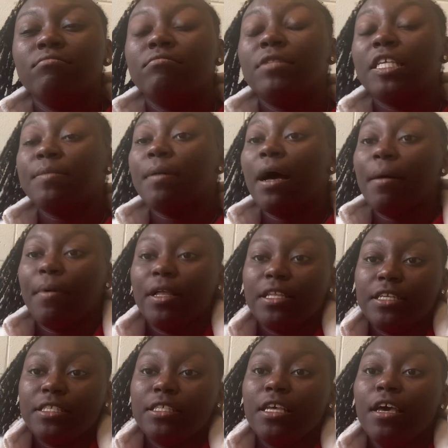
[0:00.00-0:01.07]
That's my
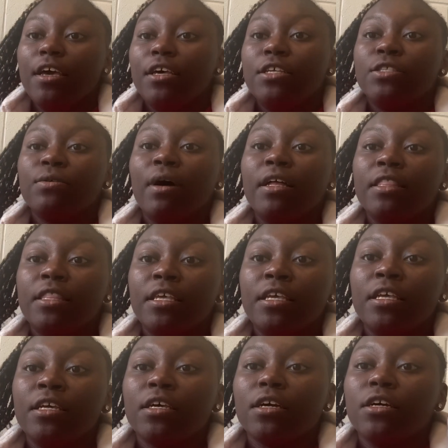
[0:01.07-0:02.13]
hypothesis. So I
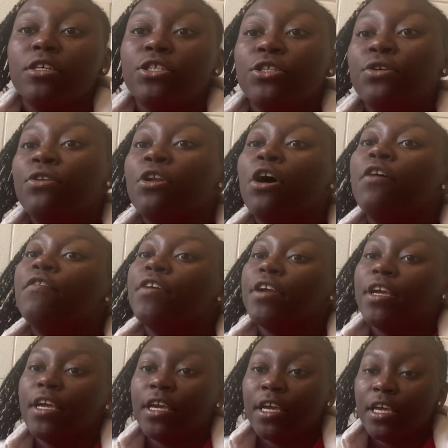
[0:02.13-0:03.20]
think shooting
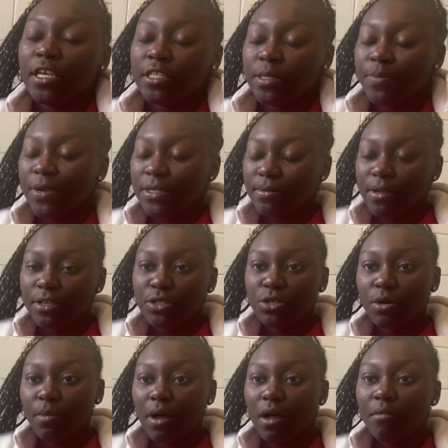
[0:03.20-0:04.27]
overhead is the best way to shoot
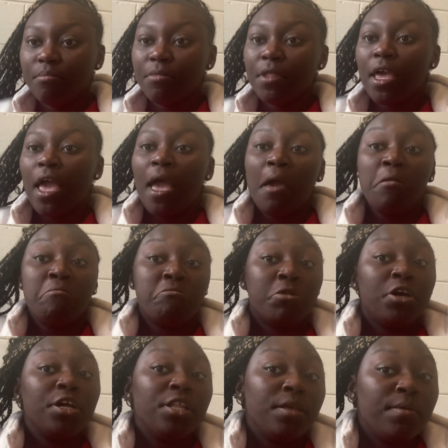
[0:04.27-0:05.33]
a ball.
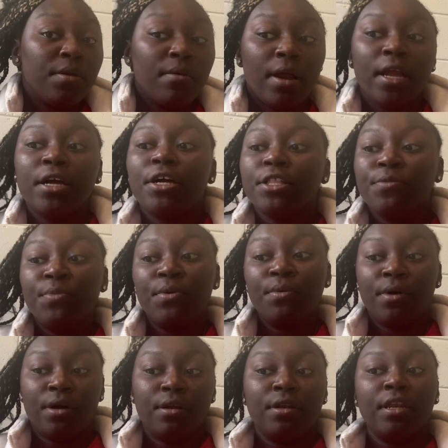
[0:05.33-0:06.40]
Could they be right? Could they be
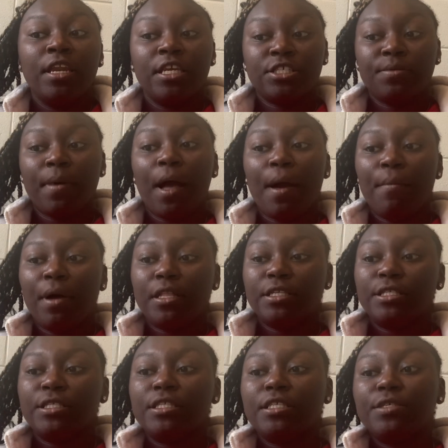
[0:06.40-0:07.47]
wrong? That's my
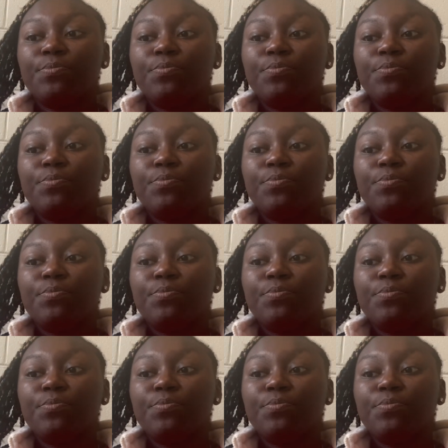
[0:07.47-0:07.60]
hypothesis.